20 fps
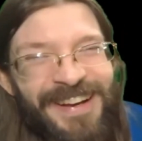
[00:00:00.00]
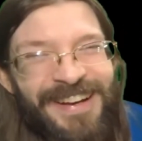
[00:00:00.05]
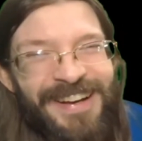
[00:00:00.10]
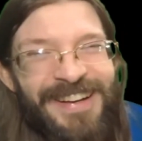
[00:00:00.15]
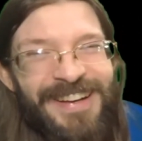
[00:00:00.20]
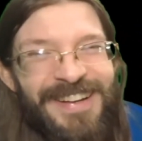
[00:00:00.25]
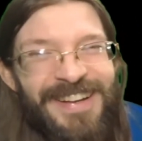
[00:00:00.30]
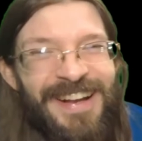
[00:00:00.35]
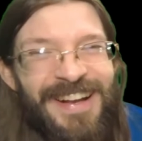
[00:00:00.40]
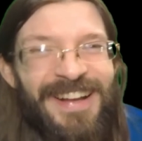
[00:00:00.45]

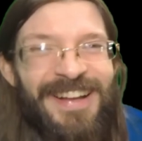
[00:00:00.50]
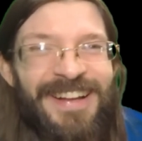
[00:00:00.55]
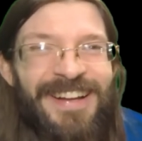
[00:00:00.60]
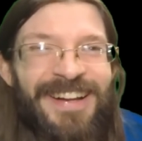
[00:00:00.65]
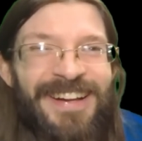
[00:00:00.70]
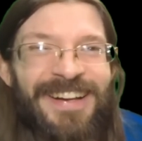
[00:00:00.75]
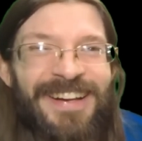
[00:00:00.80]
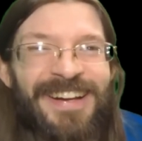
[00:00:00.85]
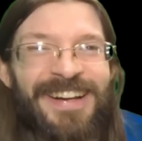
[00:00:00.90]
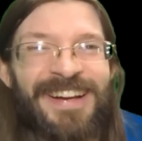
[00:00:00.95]

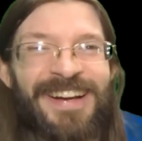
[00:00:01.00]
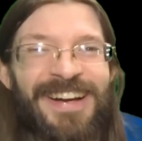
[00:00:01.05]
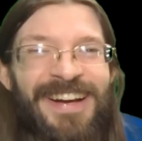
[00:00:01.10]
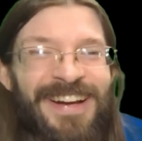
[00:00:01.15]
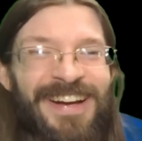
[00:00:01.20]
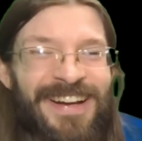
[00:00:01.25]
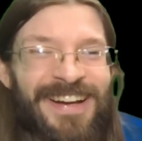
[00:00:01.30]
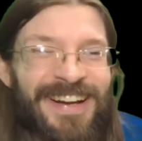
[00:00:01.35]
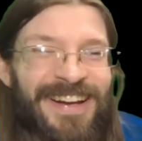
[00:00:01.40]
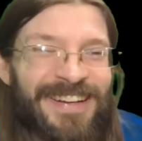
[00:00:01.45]

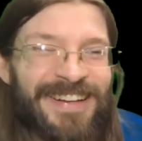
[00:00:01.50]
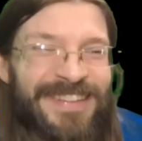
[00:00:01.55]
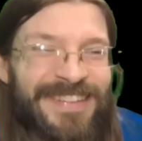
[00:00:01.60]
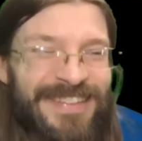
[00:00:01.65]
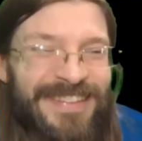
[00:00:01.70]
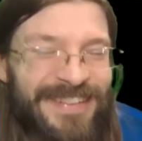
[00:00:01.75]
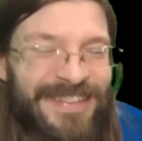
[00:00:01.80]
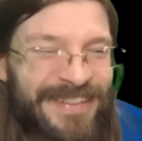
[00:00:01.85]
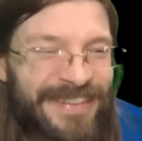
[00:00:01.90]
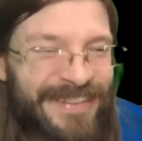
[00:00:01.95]

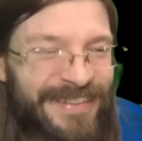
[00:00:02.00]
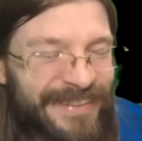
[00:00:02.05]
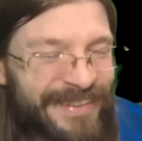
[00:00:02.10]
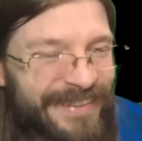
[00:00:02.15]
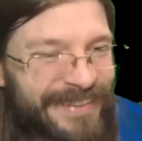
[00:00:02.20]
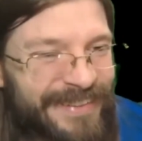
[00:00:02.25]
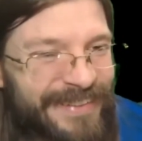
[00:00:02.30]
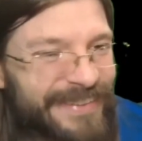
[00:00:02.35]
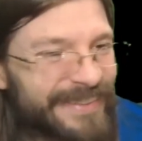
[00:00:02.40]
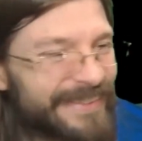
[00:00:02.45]

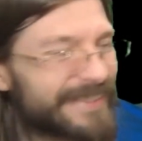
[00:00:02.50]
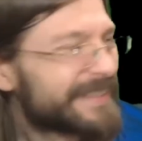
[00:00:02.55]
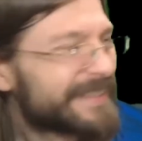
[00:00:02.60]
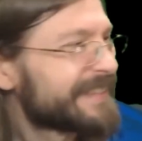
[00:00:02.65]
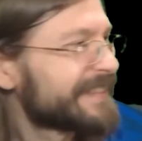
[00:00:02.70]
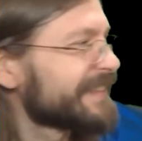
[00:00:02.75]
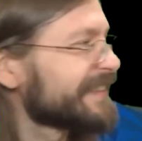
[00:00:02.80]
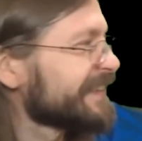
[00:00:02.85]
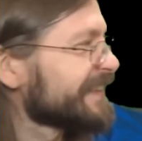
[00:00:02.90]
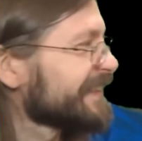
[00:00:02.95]

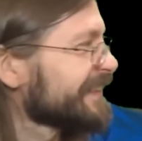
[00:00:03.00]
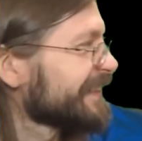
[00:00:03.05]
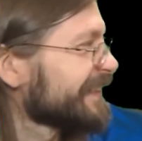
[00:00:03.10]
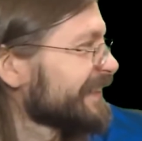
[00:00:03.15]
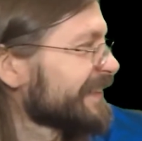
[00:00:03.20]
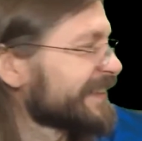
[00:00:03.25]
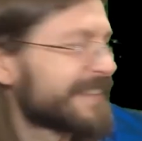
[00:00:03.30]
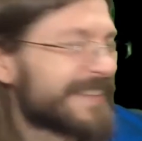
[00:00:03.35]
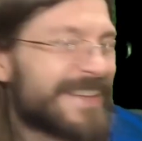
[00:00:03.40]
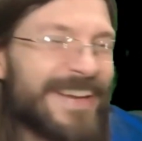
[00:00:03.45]

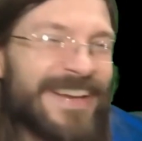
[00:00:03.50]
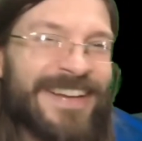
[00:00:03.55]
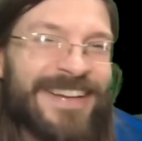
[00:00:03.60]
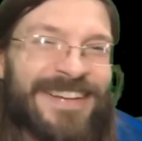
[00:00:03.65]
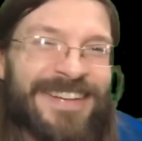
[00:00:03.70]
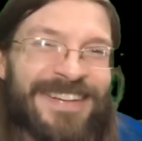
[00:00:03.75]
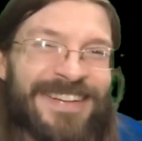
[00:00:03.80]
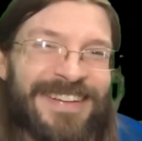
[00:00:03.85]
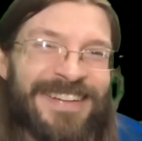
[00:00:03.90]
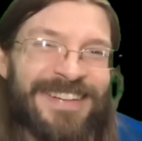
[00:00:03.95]

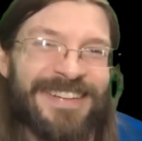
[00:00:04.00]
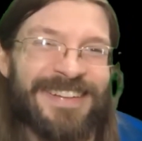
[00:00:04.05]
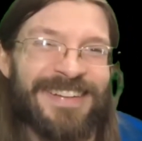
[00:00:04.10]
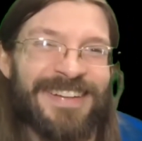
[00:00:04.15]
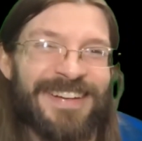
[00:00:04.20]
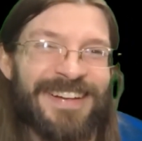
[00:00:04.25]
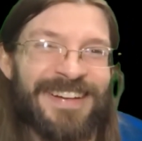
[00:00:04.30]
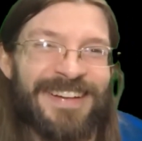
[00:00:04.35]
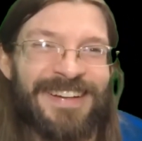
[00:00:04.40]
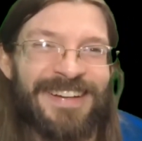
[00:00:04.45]

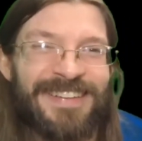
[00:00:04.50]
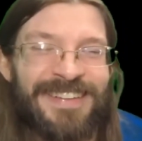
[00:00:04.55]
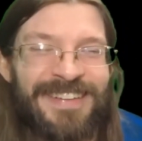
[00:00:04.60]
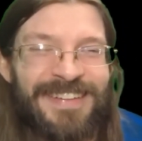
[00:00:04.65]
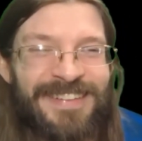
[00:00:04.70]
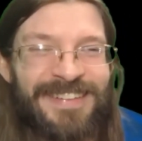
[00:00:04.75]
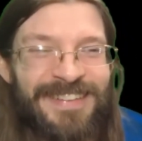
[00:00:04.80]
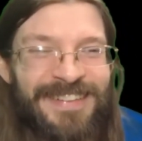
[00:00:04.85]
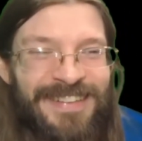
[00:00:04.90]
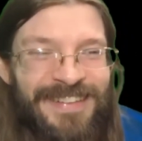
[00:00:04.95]

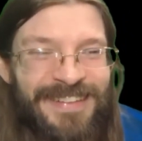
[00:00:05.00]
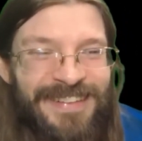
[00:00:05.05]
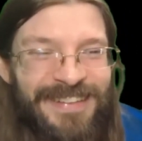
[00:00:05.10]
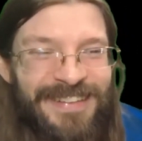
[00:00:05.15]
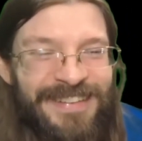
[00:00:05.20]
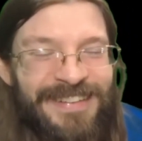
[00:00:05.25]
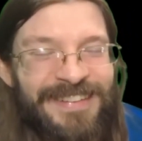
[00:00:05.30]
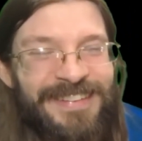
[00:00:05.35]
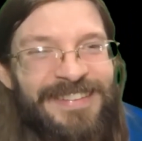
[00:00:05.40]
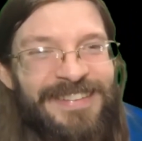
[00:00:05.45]
(silent)